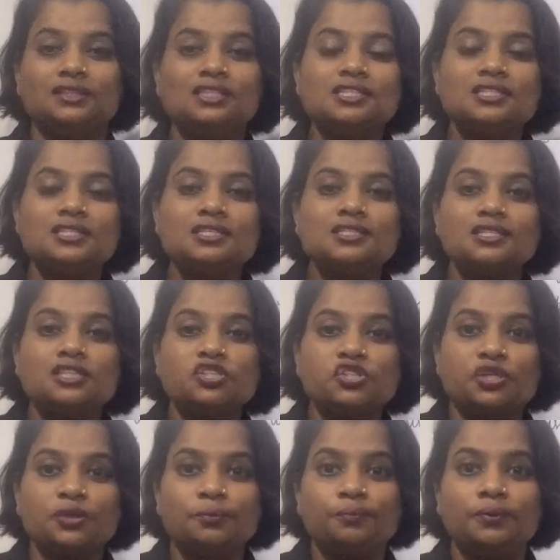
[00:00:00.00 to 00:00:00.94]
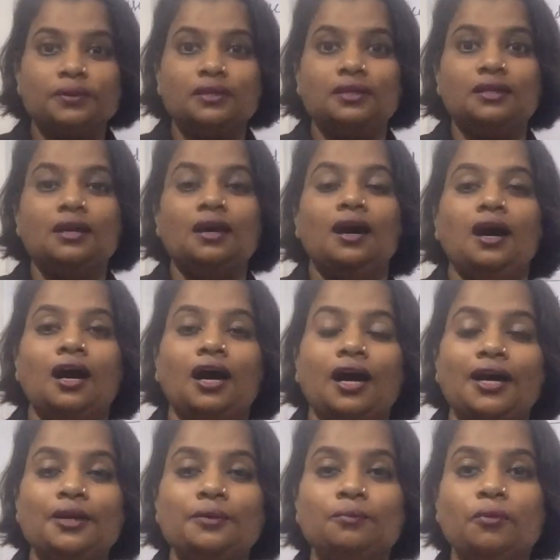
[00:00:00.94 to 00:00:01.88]
This is the chappal
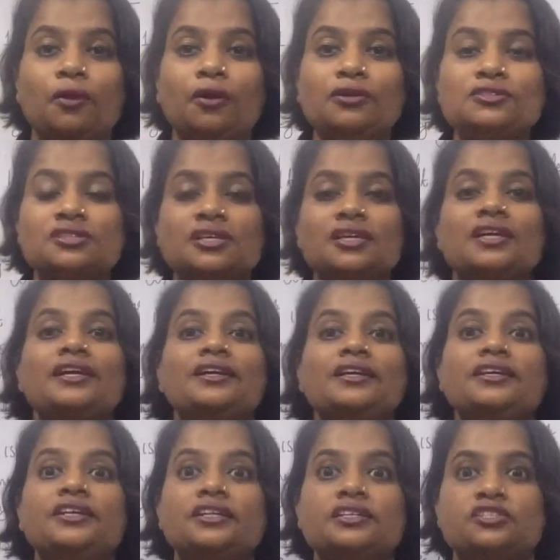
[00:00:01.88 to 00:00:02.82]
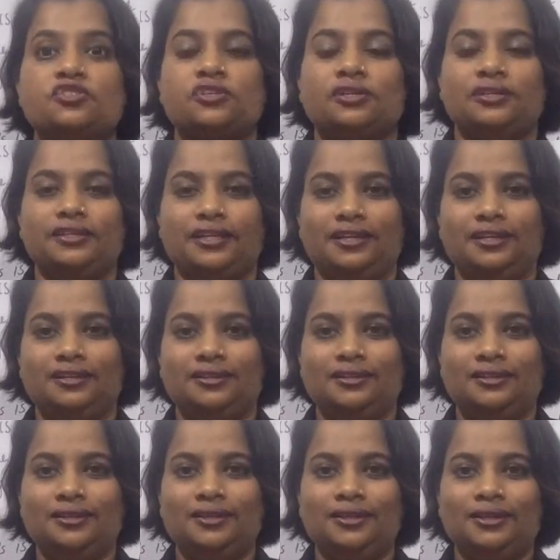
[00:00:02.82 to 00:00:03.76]
I bought yesterday.
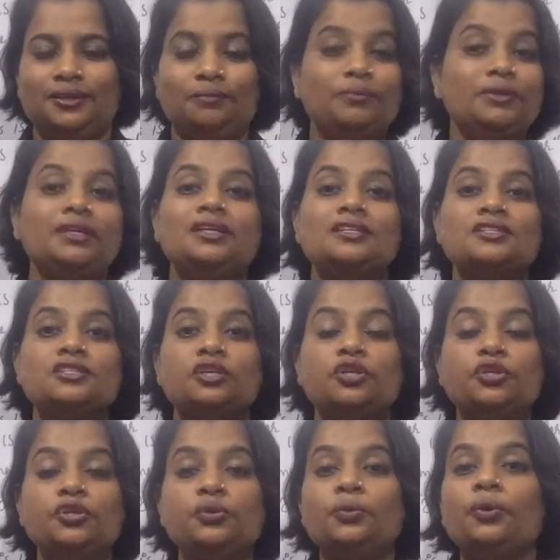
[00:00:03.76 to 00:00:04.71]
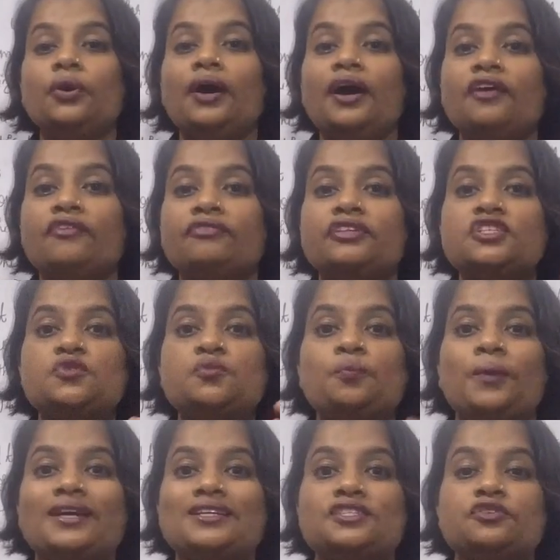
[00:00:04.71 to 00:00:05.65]
Because you have the
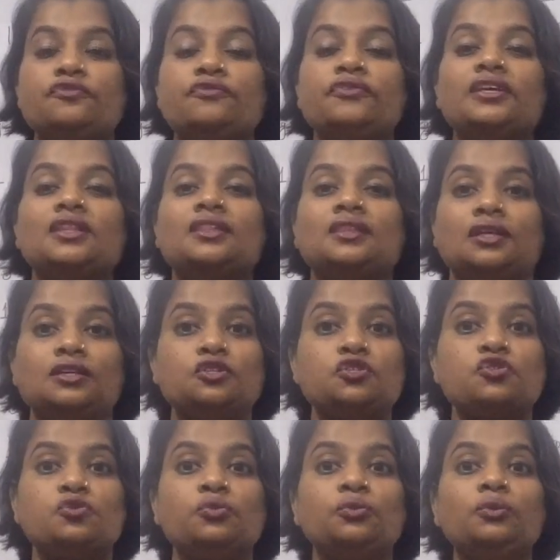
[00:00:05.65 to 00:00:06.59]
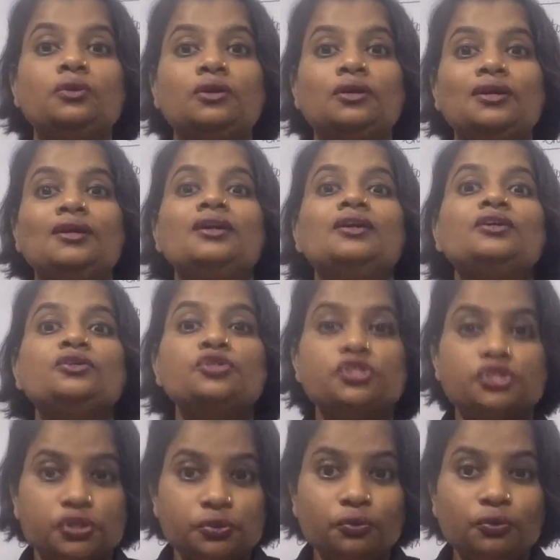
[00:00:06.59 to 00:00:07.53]
specific things to
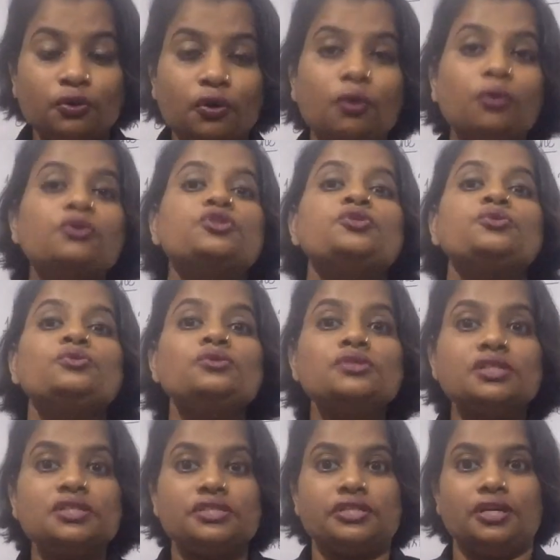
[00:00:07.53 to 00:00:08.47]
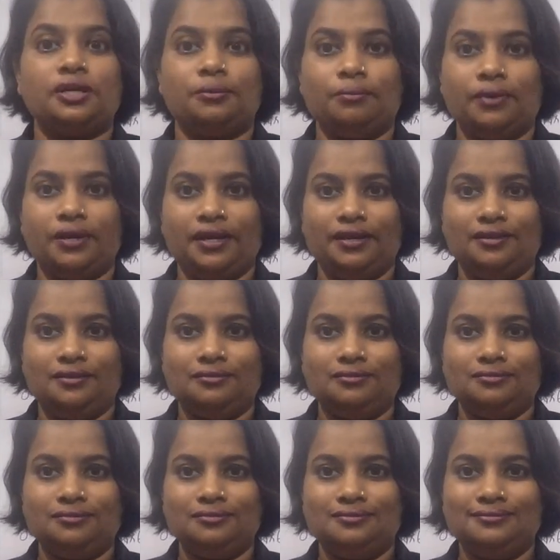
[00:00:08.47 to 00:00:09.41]
show or to determine.
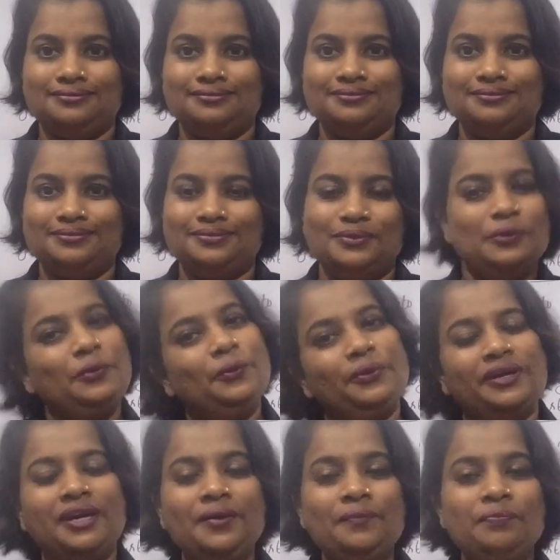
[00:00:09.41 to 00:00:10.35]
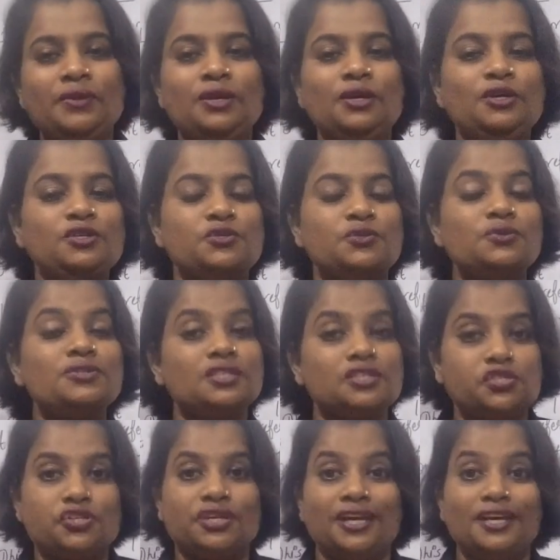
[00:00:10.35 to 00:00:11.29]
Okay, so
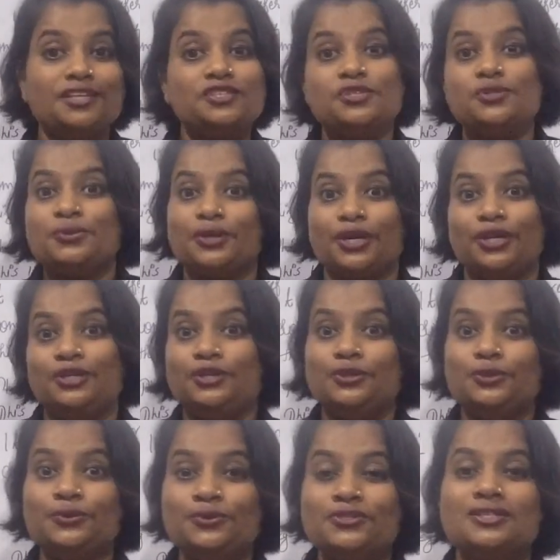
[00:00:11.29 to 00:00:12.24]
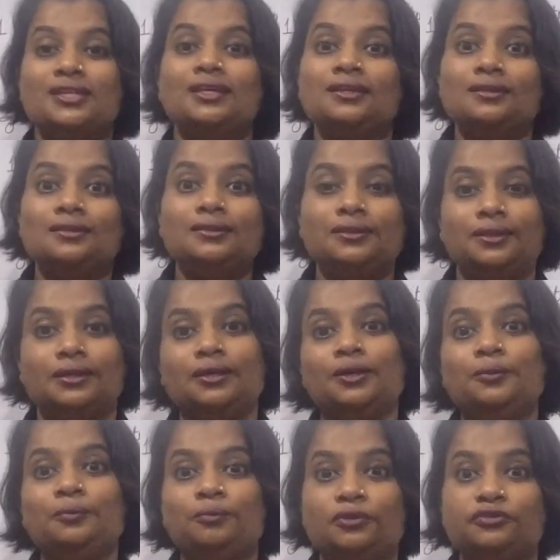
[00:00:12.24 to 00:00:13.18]
such a case you can use
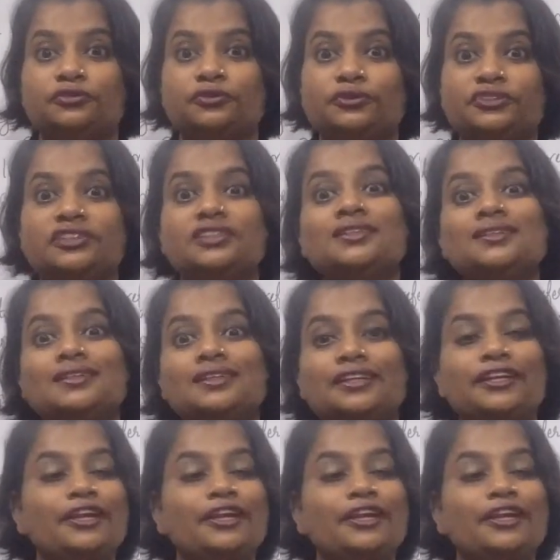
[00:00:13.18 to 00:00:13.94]
the before the